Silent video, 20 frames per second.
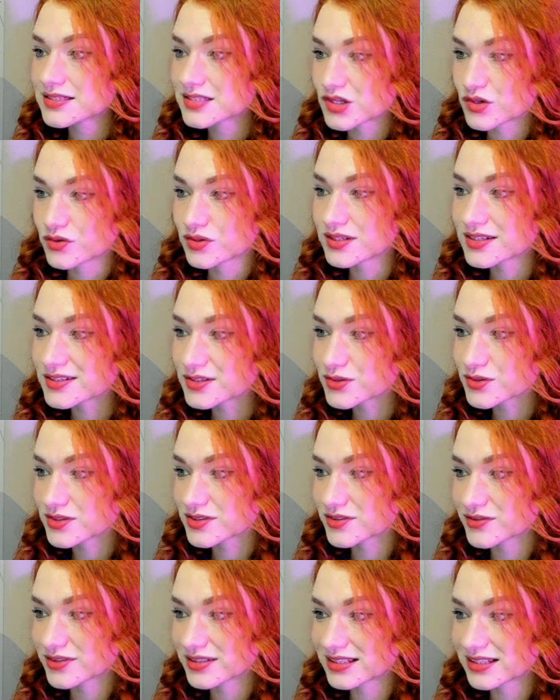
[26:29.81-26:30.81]
So this
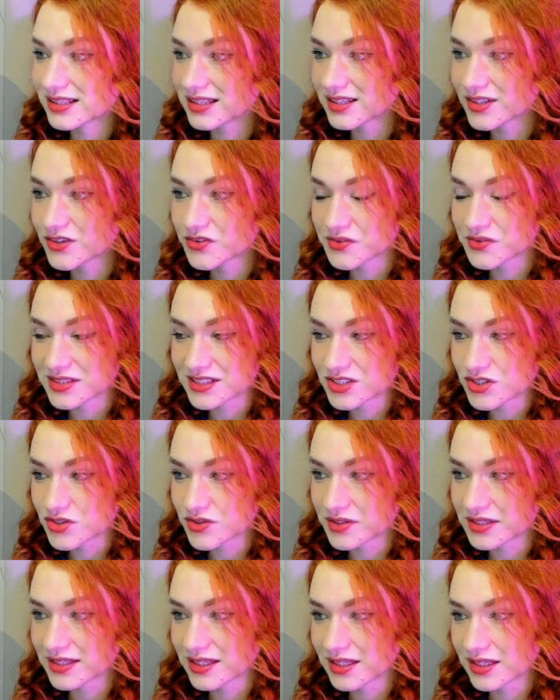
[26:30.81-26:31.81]
was really, really
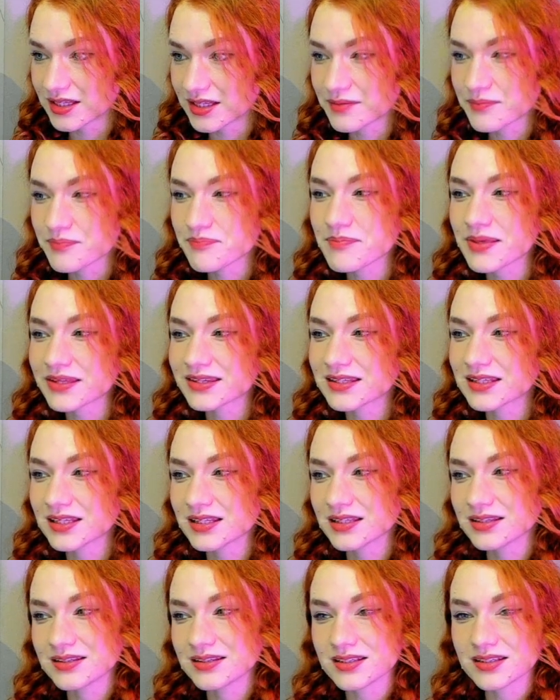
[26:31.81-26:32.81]
tricky, but
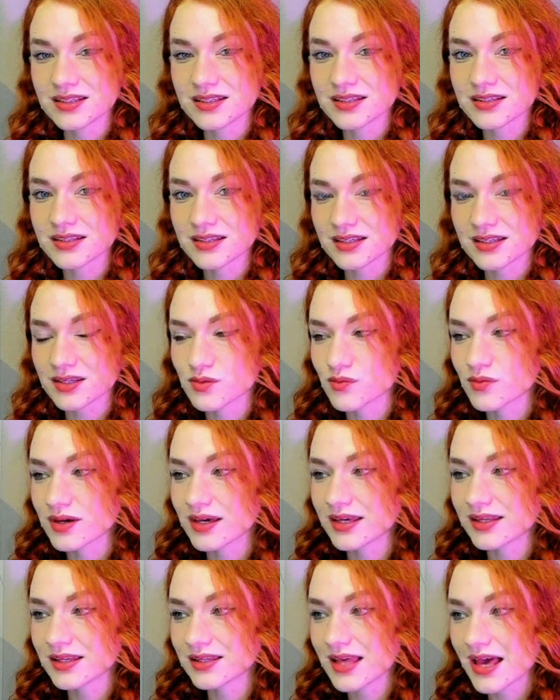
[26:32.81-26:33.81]
he did it in a
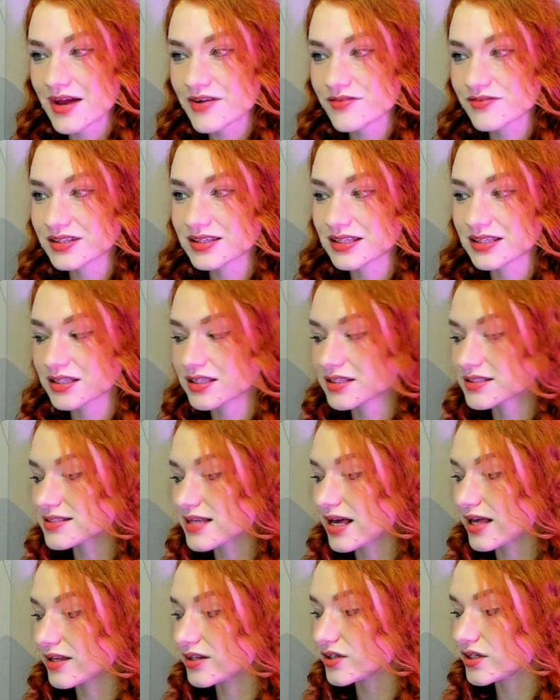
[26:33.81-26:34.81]
way that everything
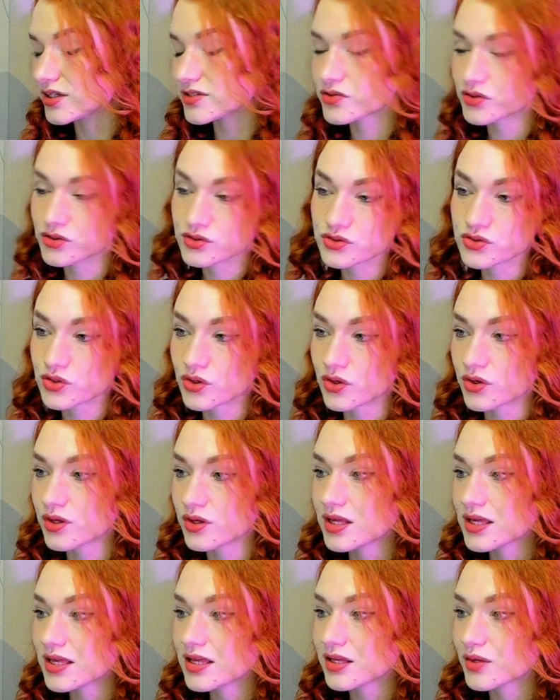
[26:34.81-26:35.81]
is under his
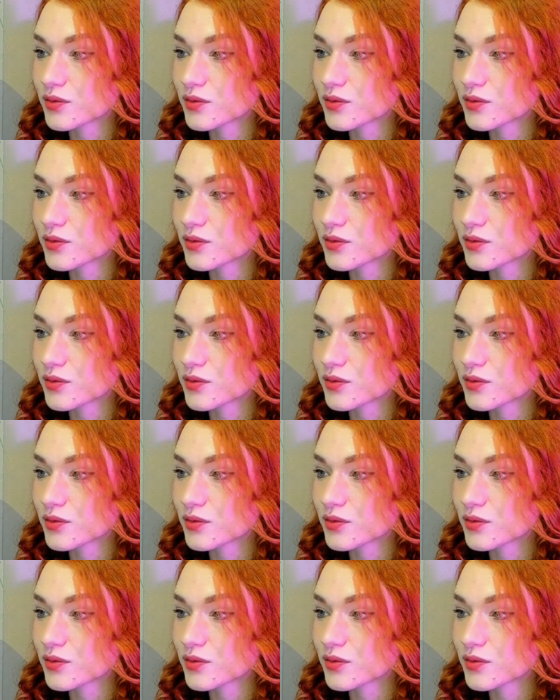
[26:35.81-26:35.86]
control.